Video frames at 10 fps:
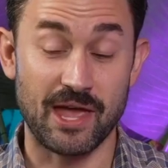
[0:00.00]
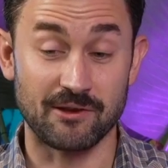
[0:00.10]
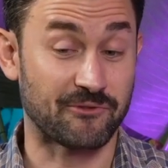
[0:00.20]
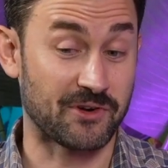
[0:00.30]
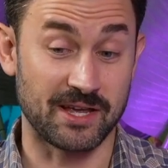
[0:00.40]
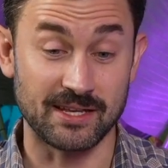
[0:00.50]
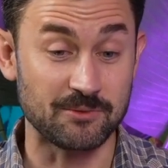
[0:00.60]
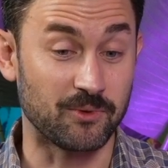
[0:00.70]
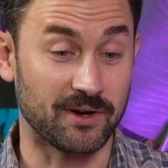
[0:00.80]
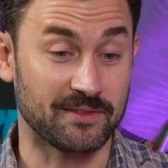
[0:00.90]
and for
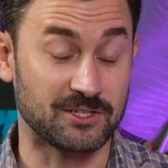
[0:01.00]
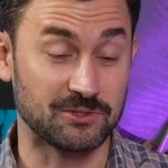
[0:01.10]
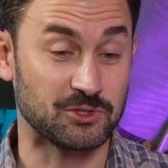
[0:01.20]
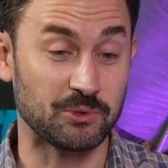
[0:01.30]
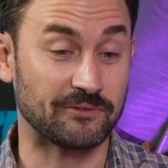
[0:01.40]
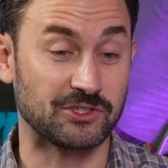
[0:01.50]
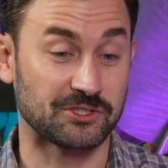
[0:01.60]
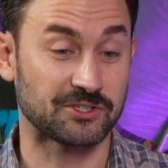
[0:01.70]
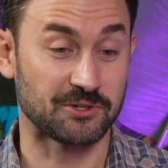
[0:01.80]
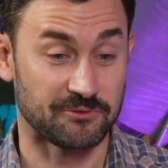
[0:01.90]
anyone to have
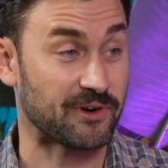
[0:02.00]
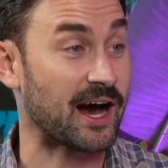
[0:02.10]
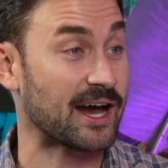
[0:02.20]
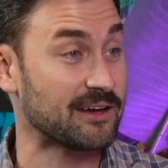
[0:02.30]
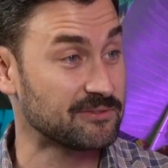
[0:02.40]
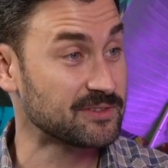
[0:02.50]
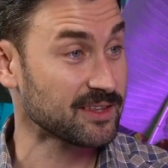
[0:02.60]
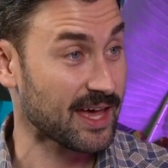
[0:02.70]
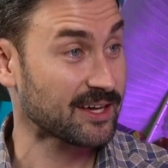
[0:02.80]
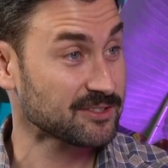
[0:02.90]
just survived the
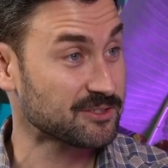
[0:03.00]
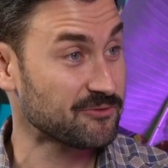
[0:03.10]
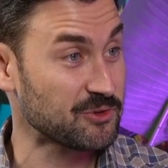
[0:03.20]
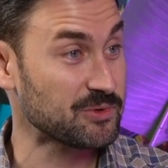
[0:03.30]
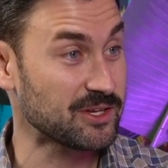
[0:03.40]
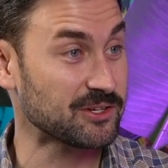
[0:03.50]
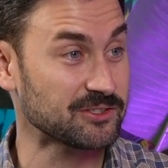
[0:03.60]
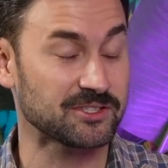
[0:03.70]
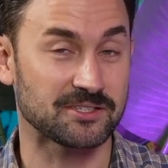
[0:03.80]
last few years,